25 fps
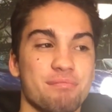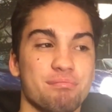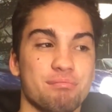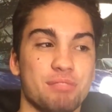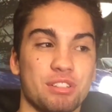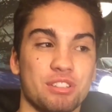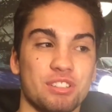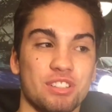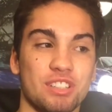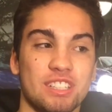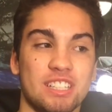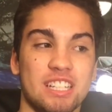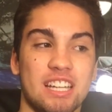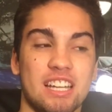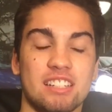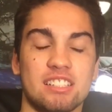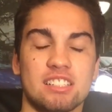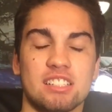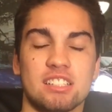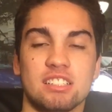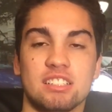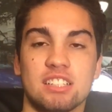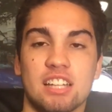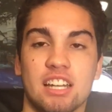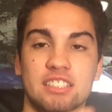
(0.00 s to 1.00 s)

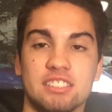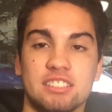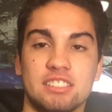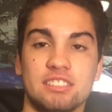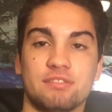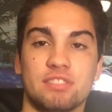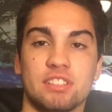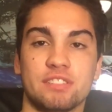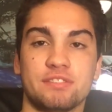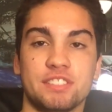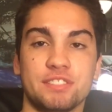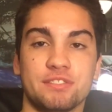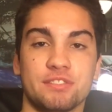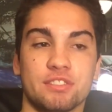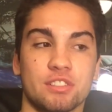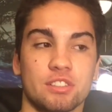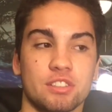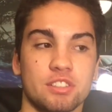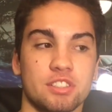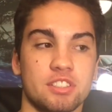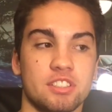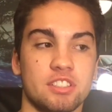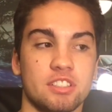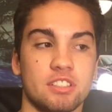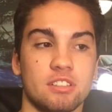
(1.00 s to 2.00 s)
Berlinetta
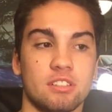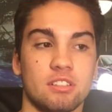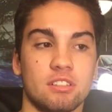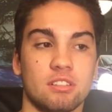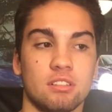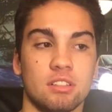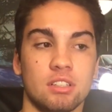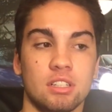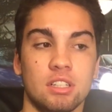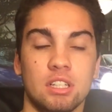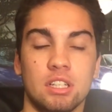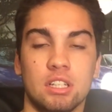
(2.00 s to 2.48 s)
1954 still.